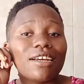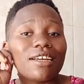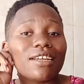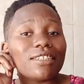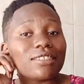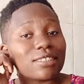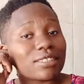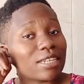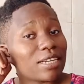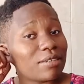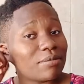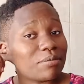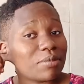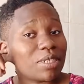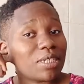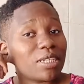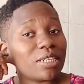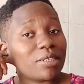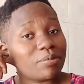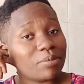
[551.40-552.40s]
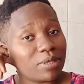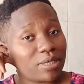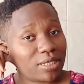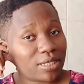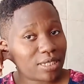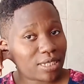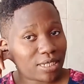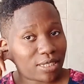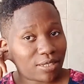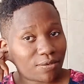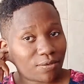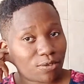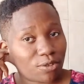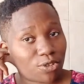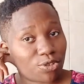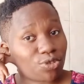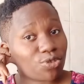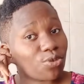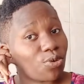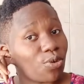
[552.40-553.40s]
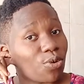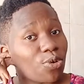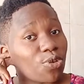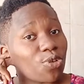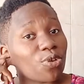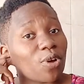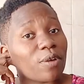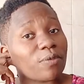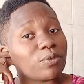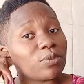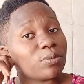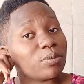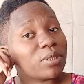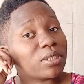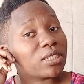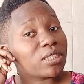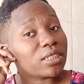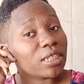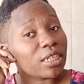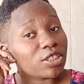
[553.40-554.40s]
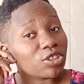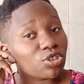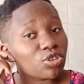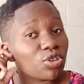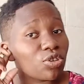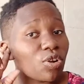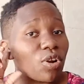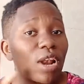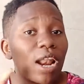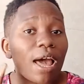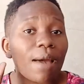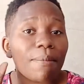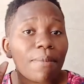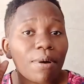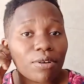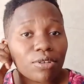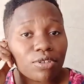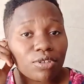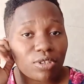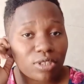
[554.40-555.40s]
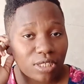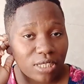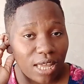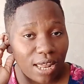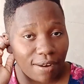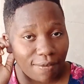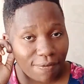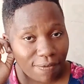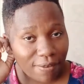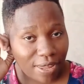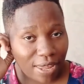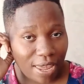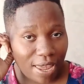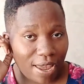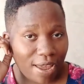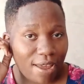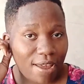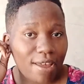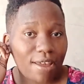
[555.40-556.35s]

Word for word: it can really be stressful. So you have to be intentional about your self care.